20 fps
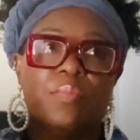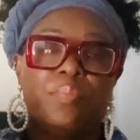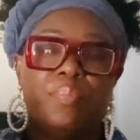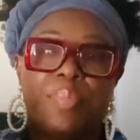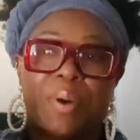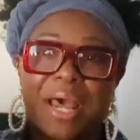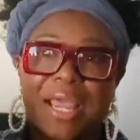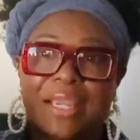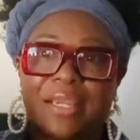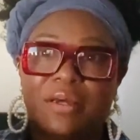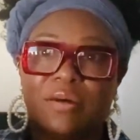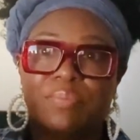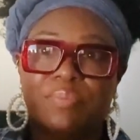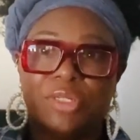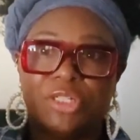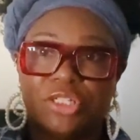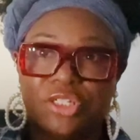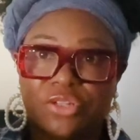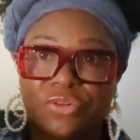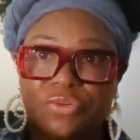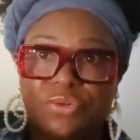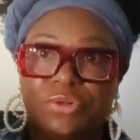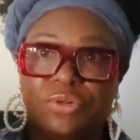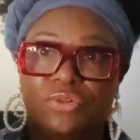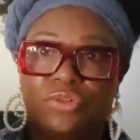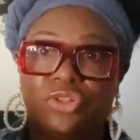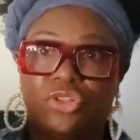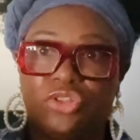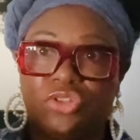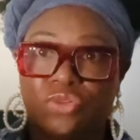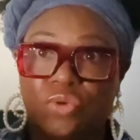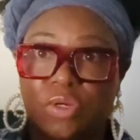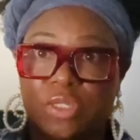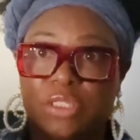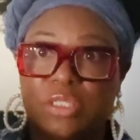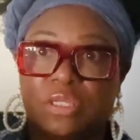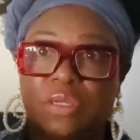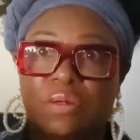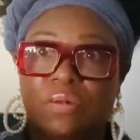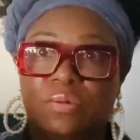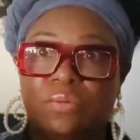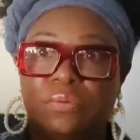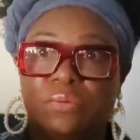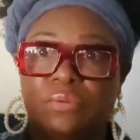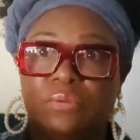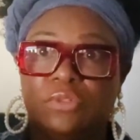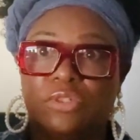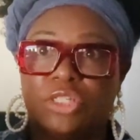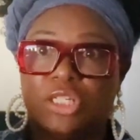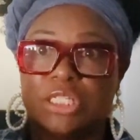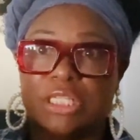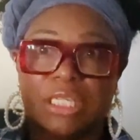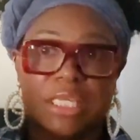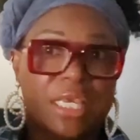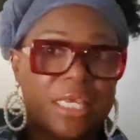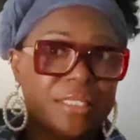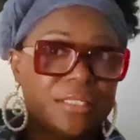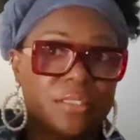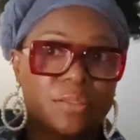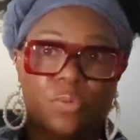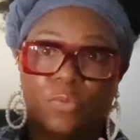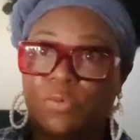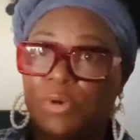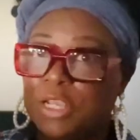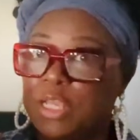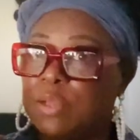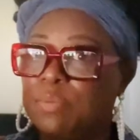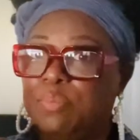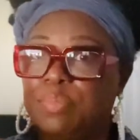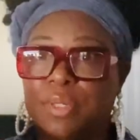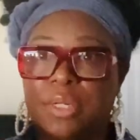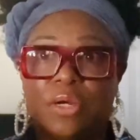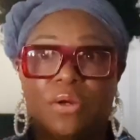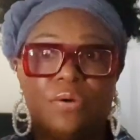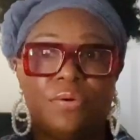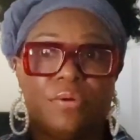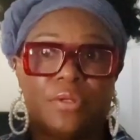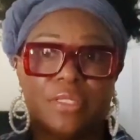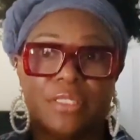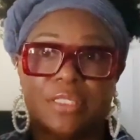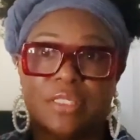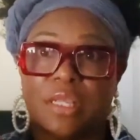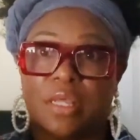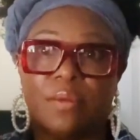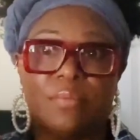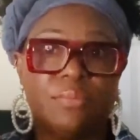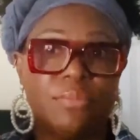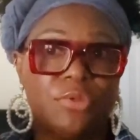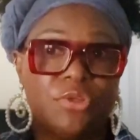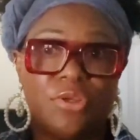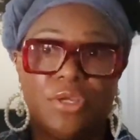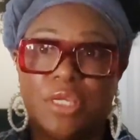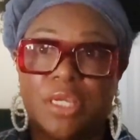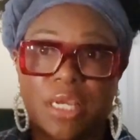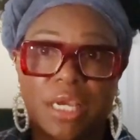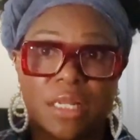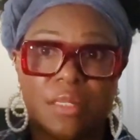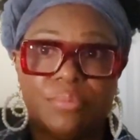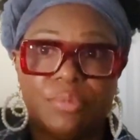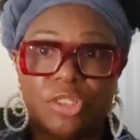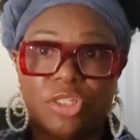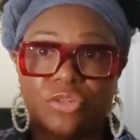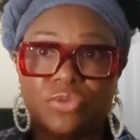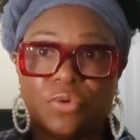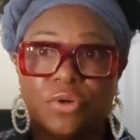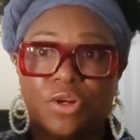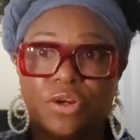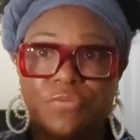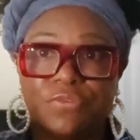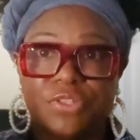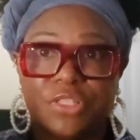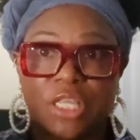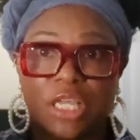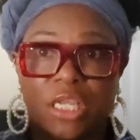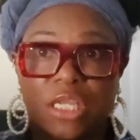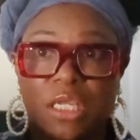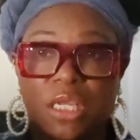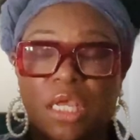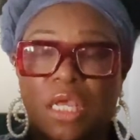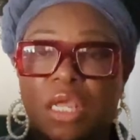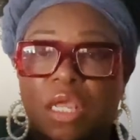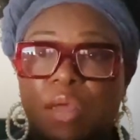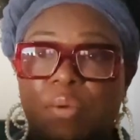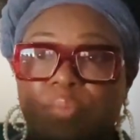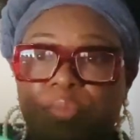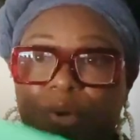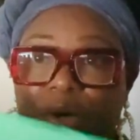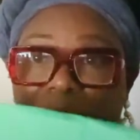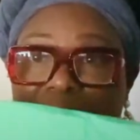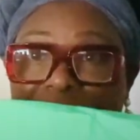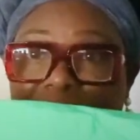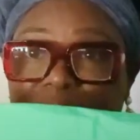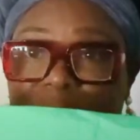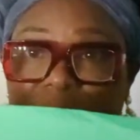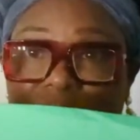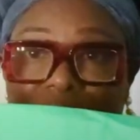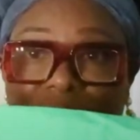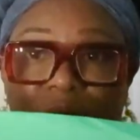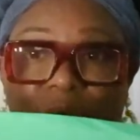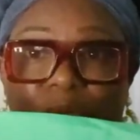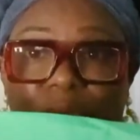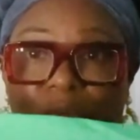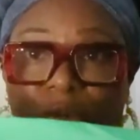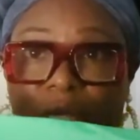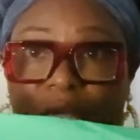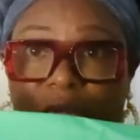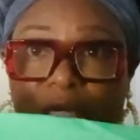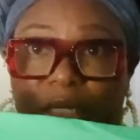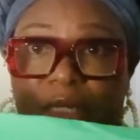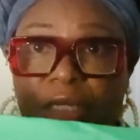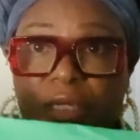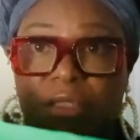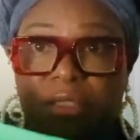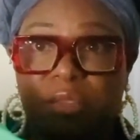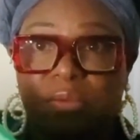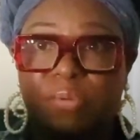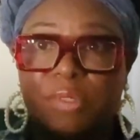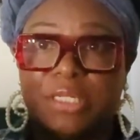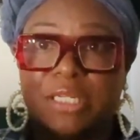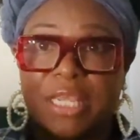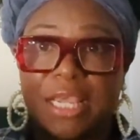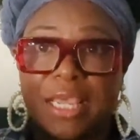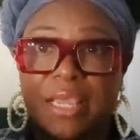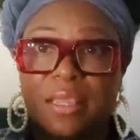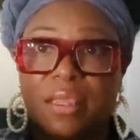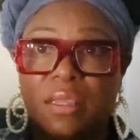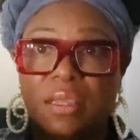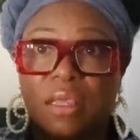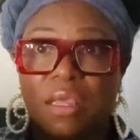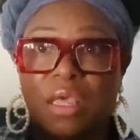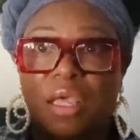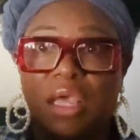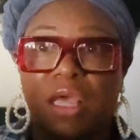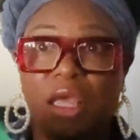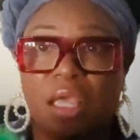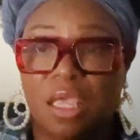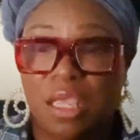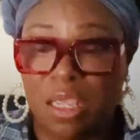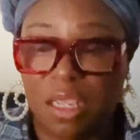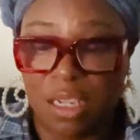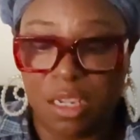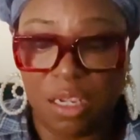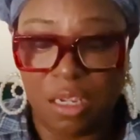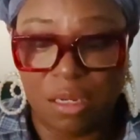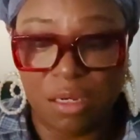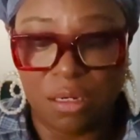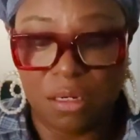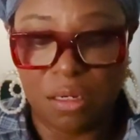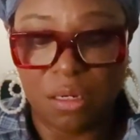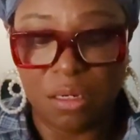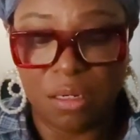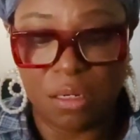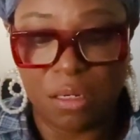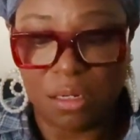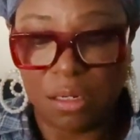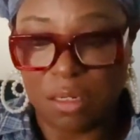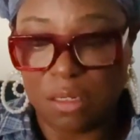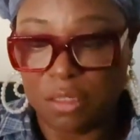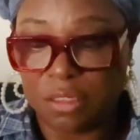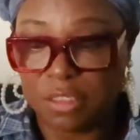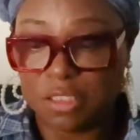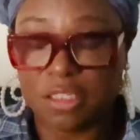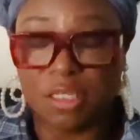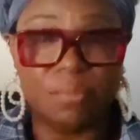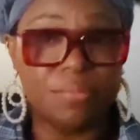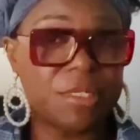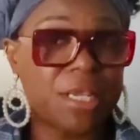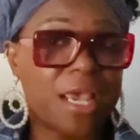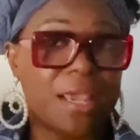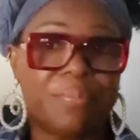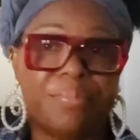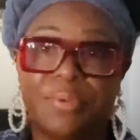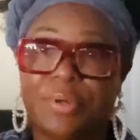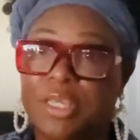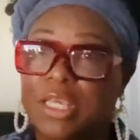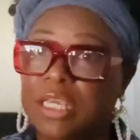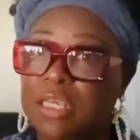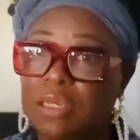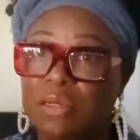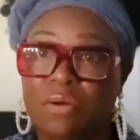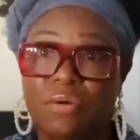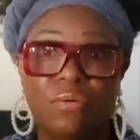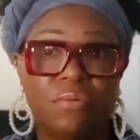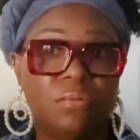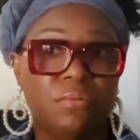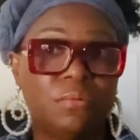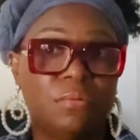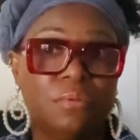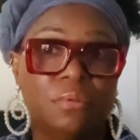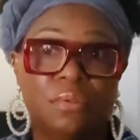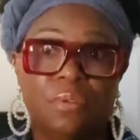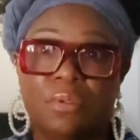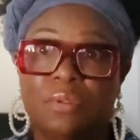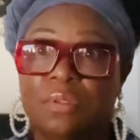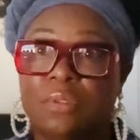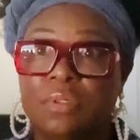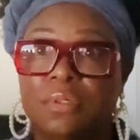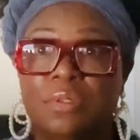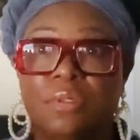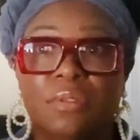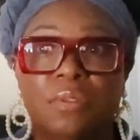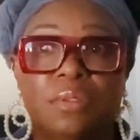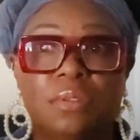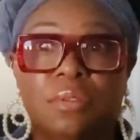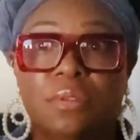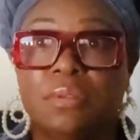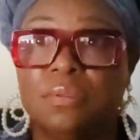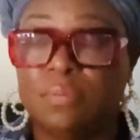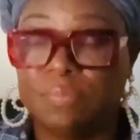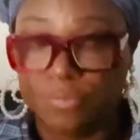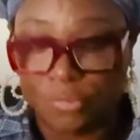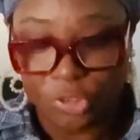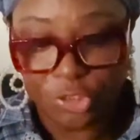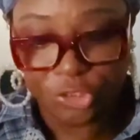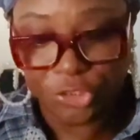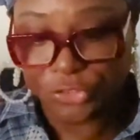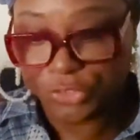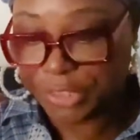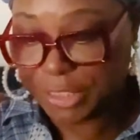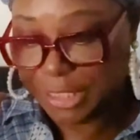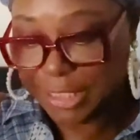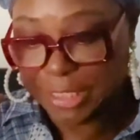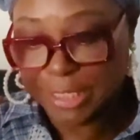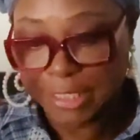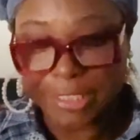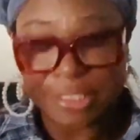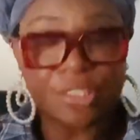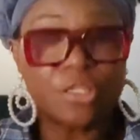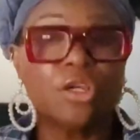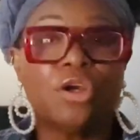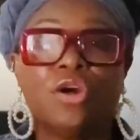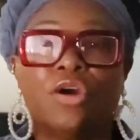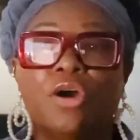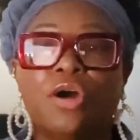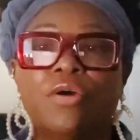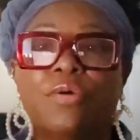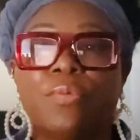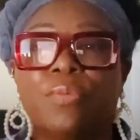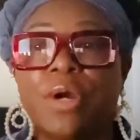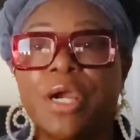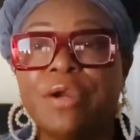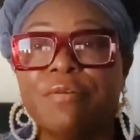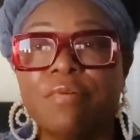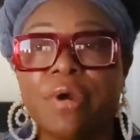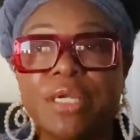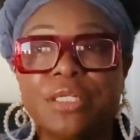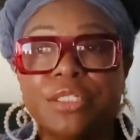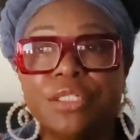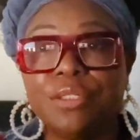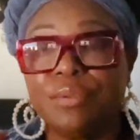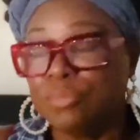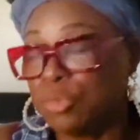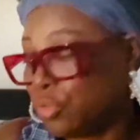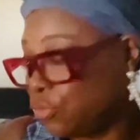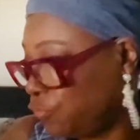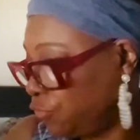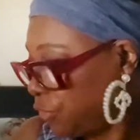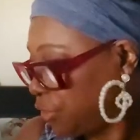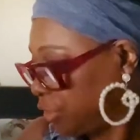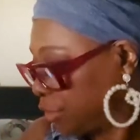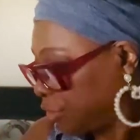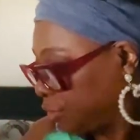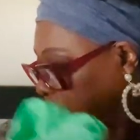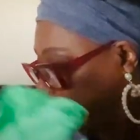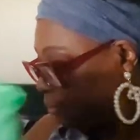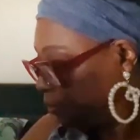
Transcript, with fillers: biker material shorts on, just in case some wind blow or something. You ain't got to be showing everything. But I plan on wearing this with that and some type of heel. Sure is. Wear right to the movies